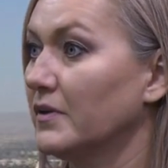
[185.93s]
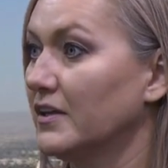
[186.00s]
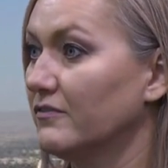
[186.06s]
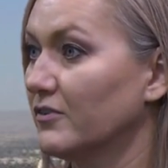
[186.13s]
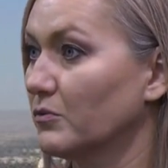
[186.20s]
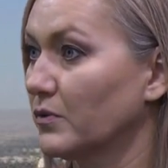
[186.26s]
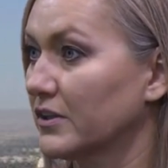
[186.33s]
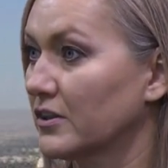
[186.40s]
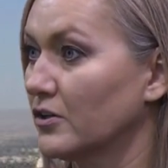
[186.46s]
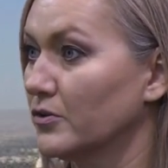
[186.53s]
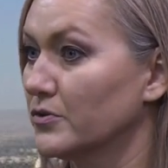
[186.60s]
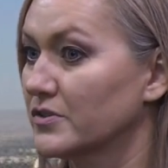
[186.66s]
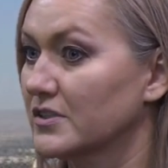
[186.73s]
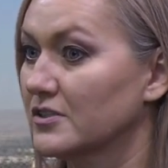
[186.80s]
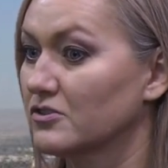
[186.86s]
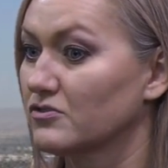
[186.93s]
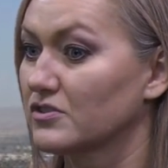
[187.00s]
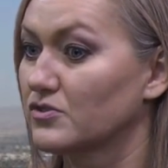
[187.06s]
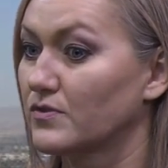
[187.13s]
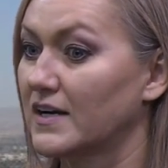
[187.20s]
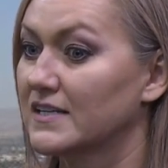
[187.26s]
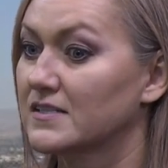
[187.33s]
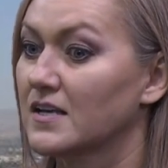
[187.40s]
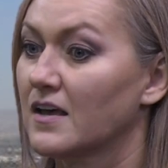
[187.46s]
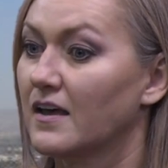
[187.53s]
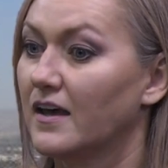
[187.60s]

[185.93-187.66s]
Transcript: even with those interest rates.